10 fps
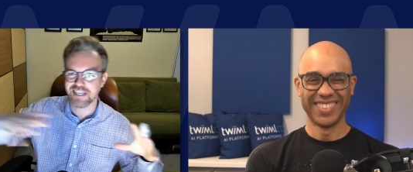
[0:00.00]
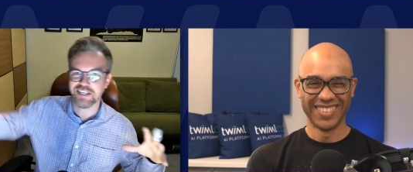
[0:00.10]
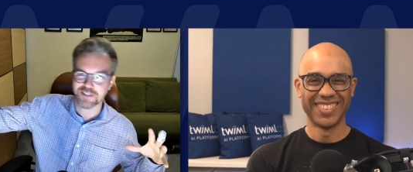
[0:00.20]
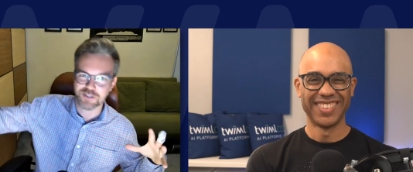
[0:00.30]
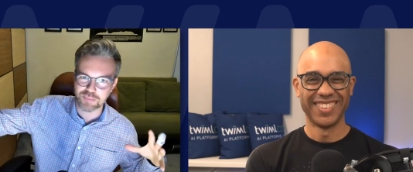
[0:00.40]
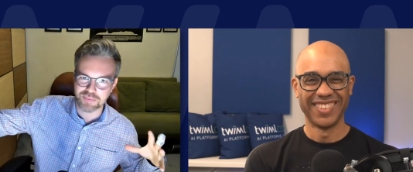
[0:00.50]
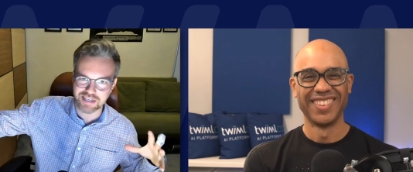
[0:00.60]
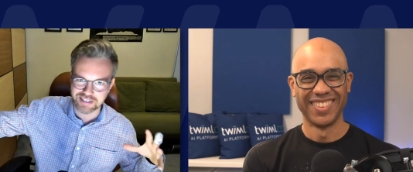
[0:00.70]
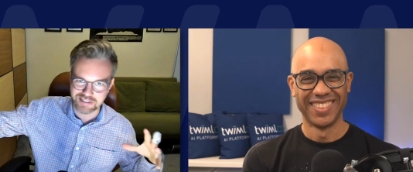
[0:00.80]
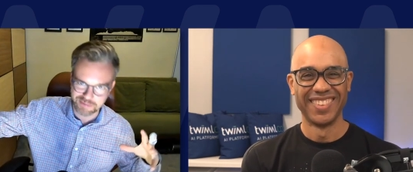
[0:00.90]
Speaker 1: here's a
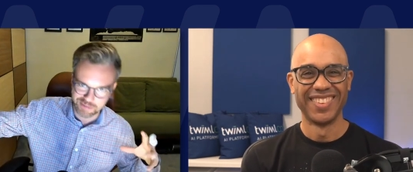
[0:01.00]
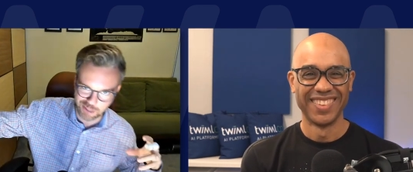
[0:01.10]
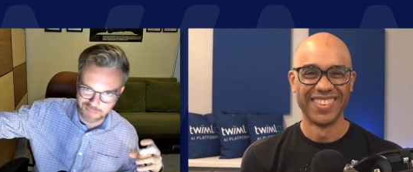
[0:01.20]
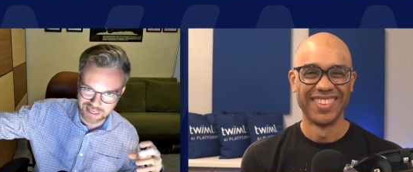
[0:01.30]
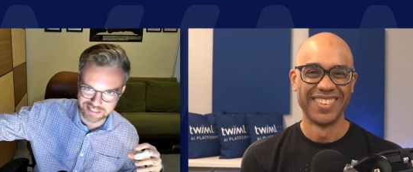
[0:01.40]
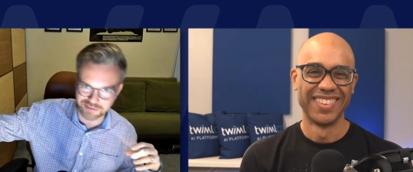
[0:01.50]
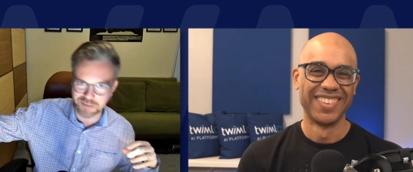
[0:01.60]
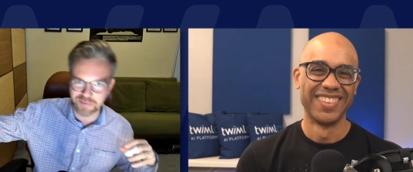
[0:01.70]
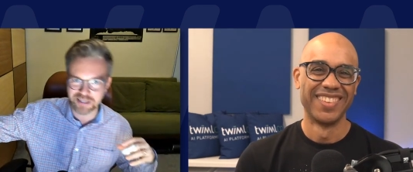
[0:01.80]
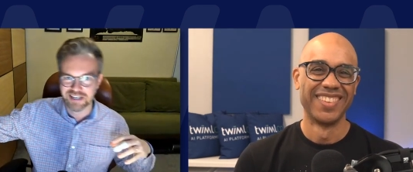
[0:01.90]
super complex
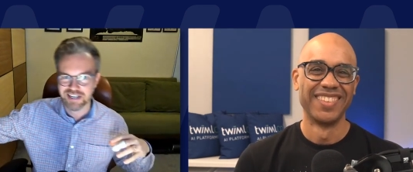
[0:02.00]
environment,